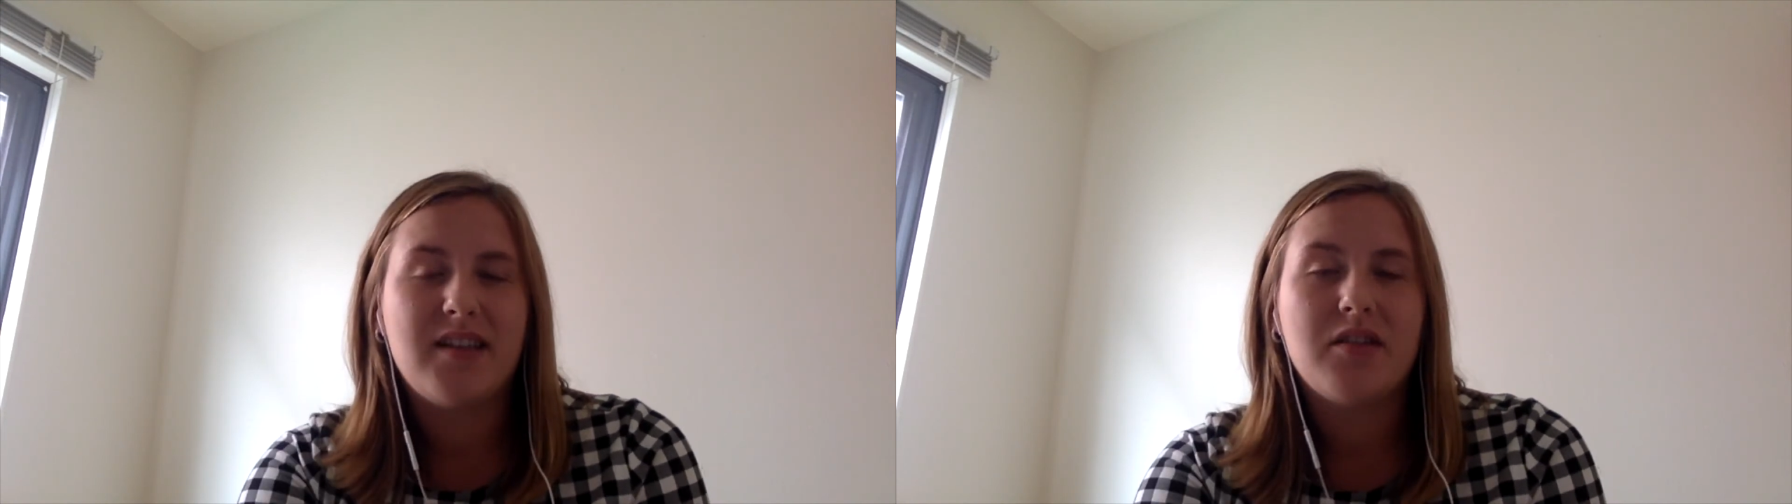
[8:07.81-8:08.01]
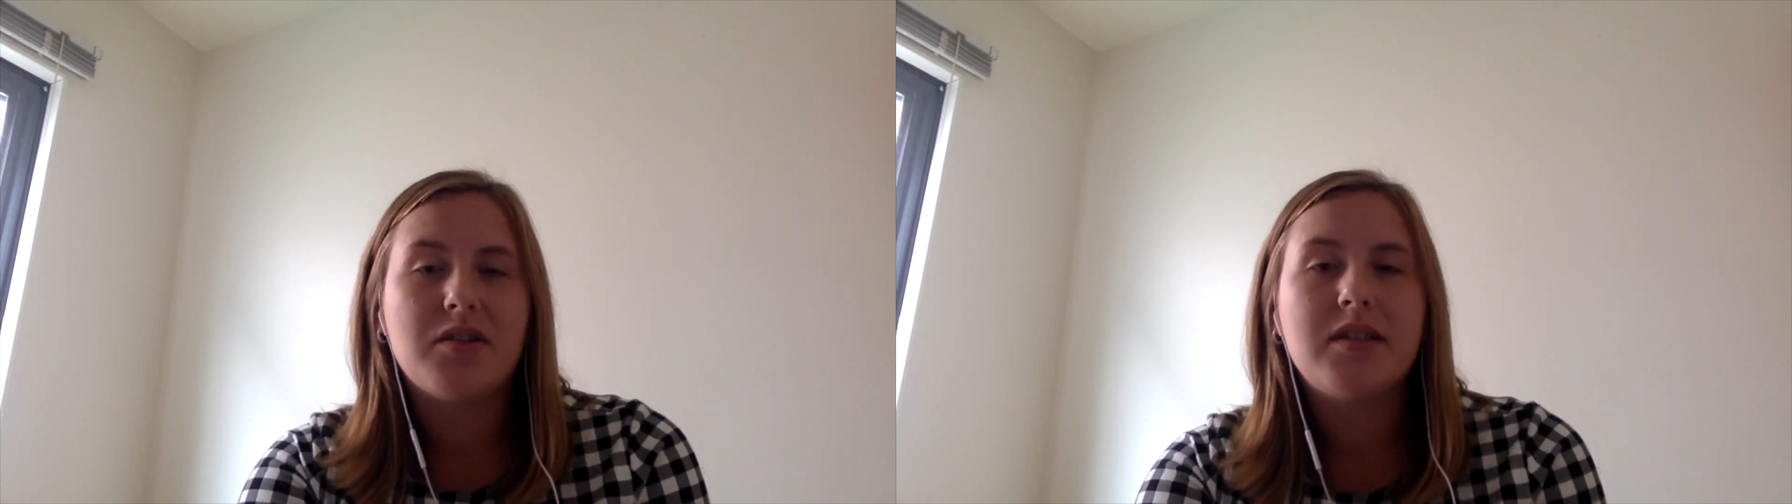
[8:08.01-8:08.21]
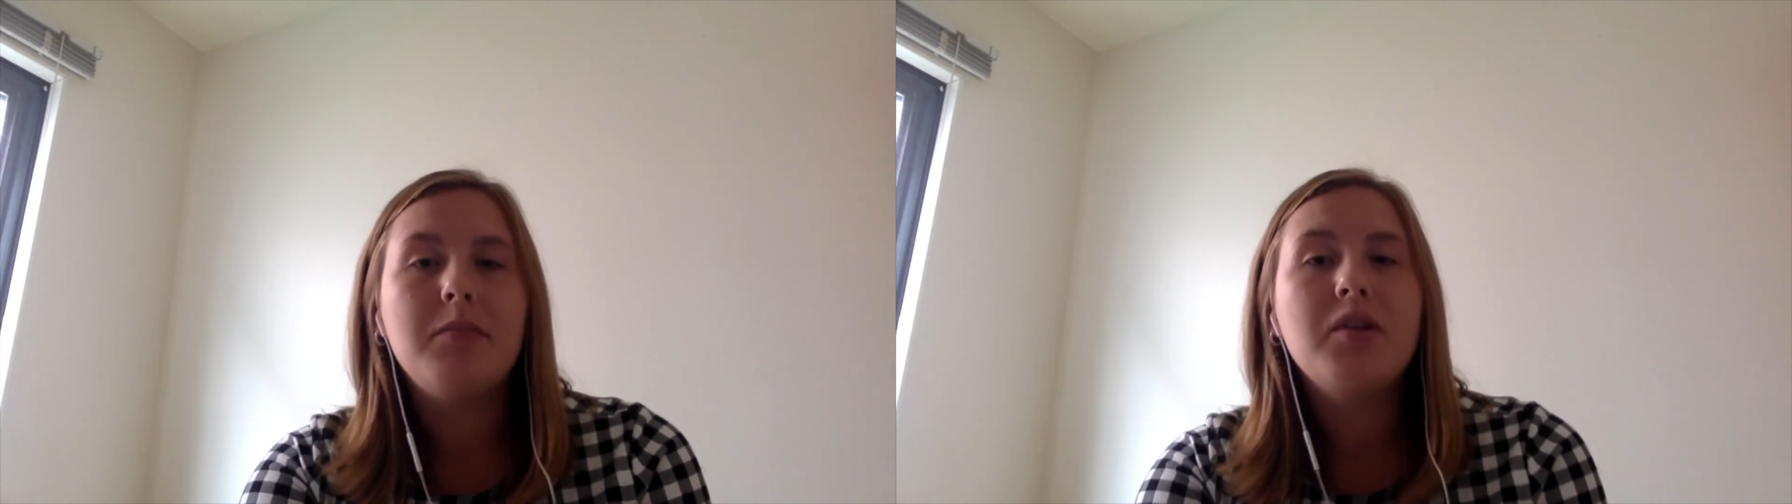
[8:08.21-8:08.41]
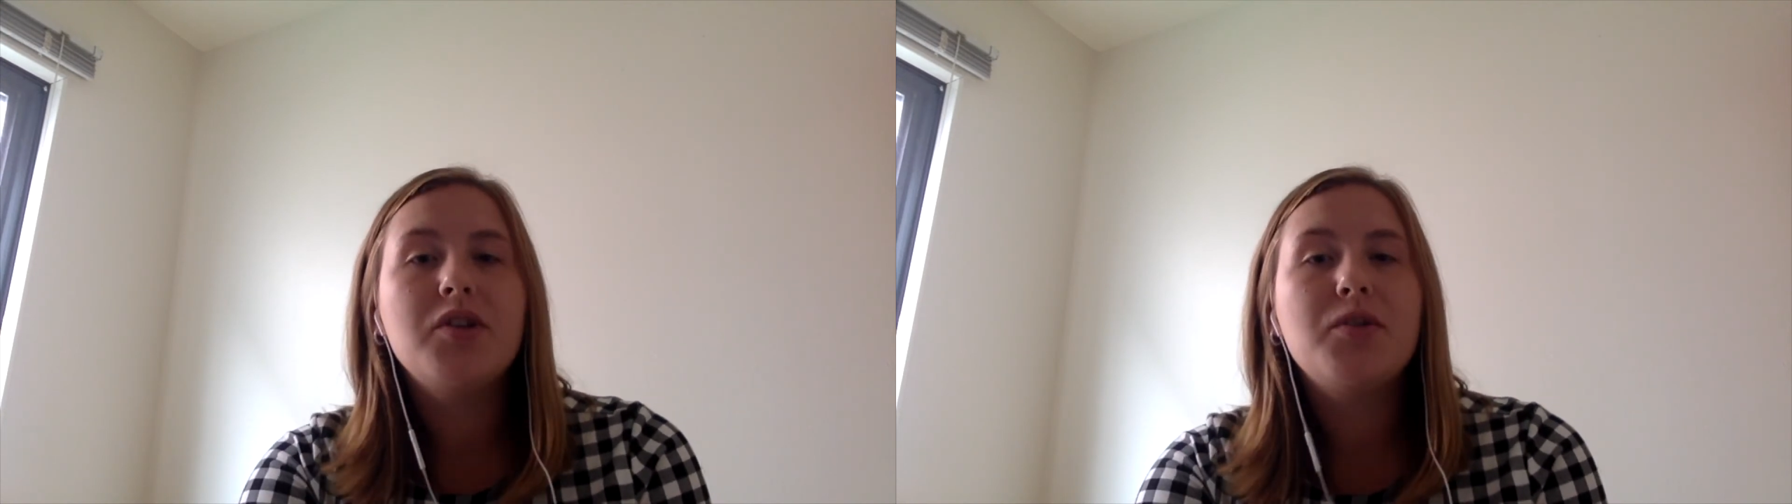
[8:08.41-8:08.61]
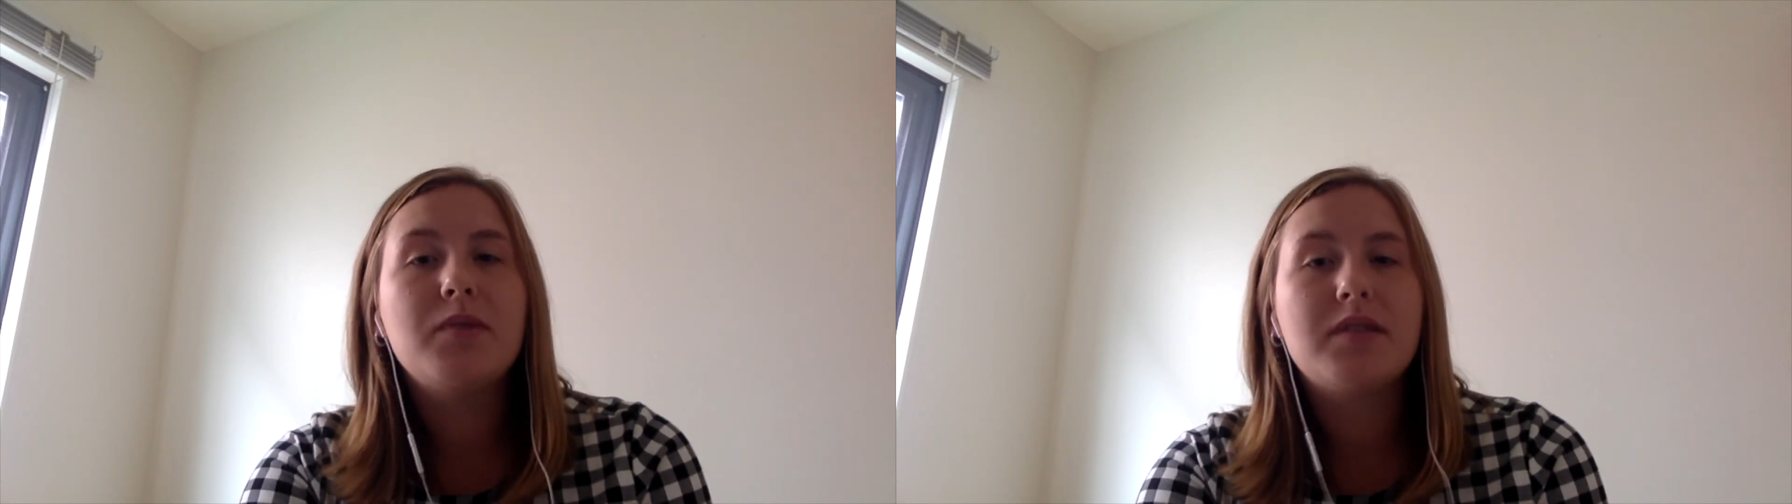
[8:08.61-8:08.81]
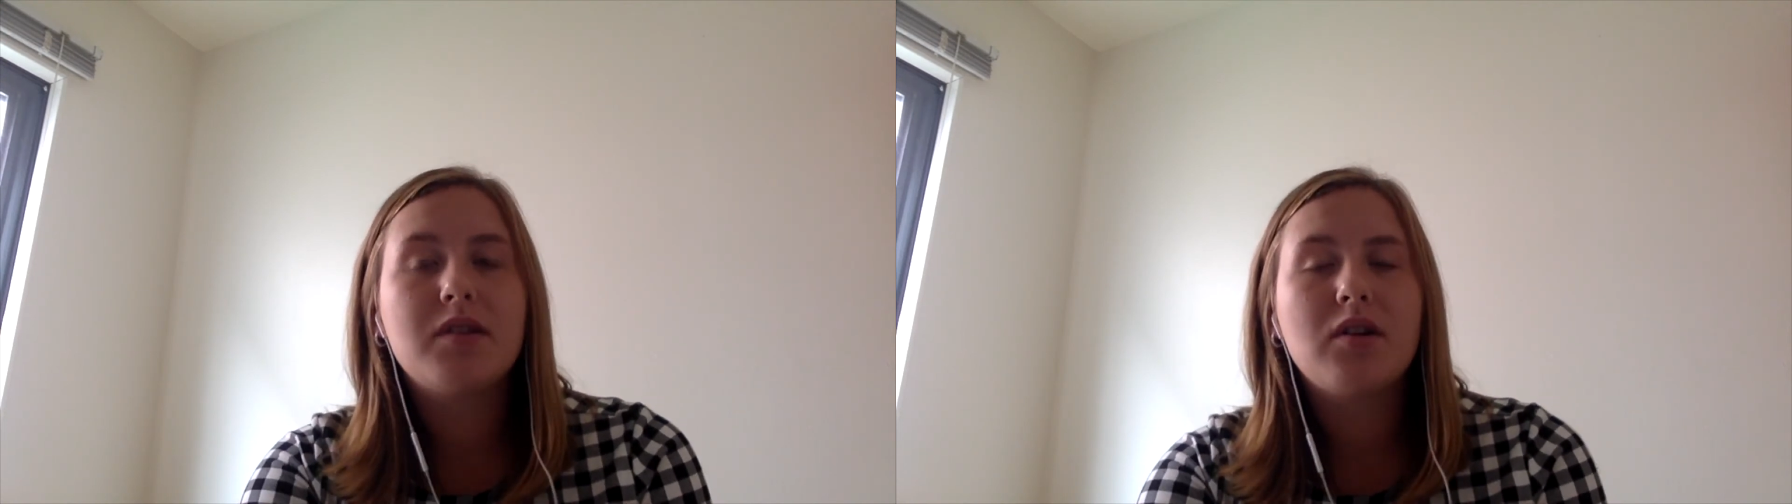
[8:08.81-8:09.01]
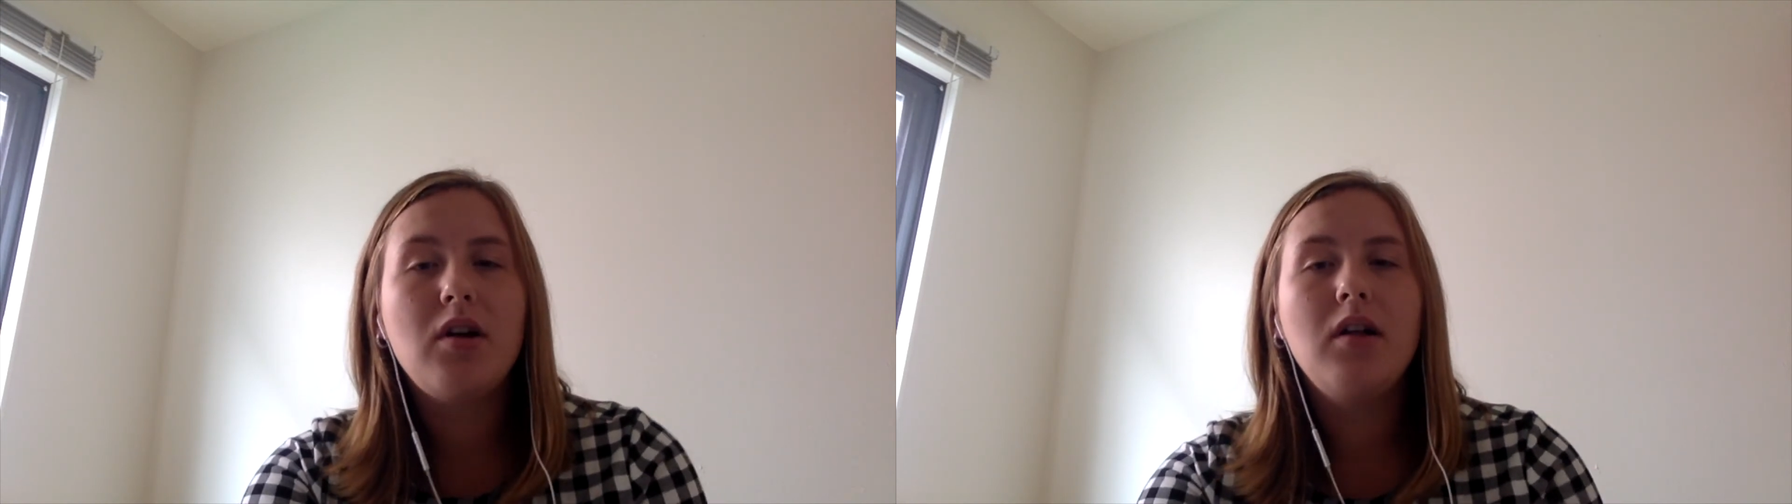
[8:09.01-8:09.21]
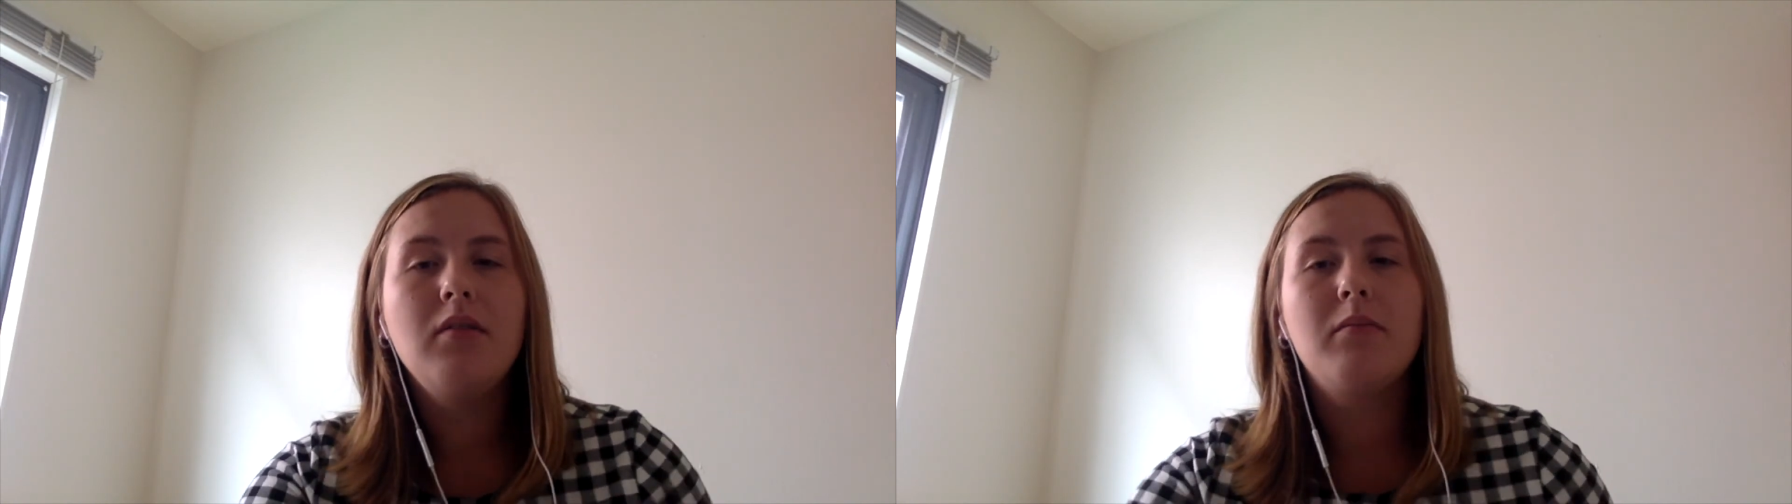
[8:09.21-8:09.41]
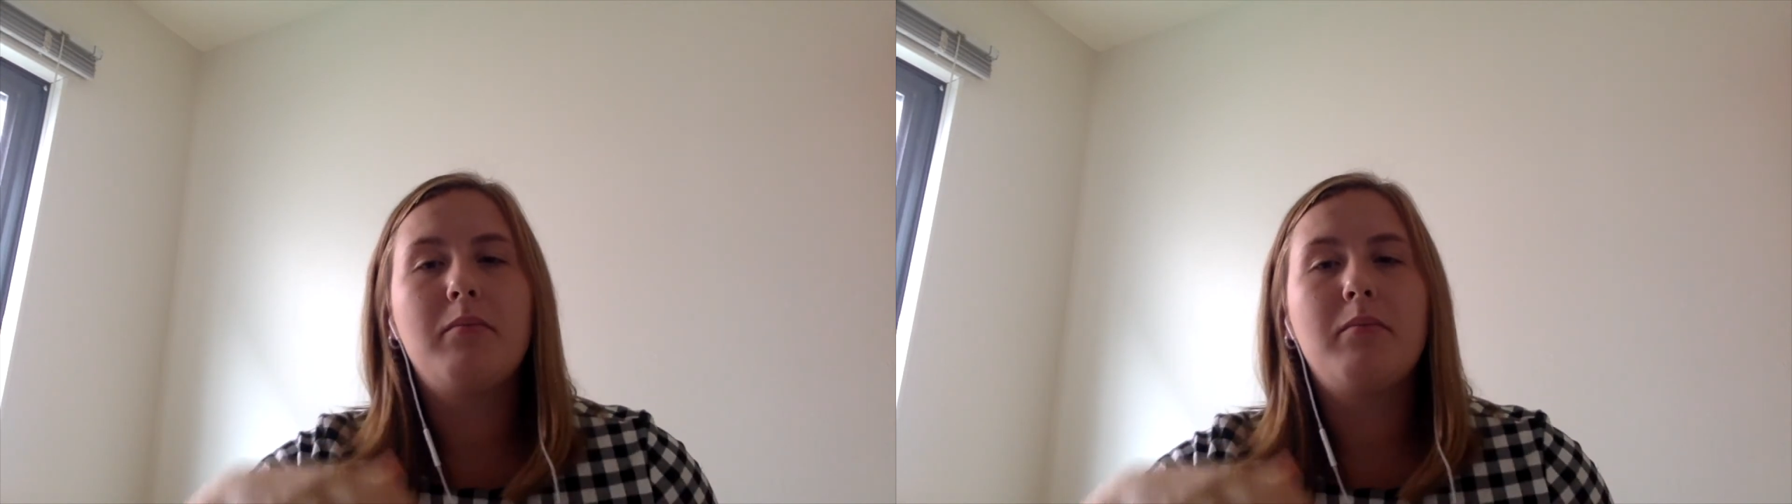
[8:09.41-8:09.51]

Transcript: and they're similar to a circle,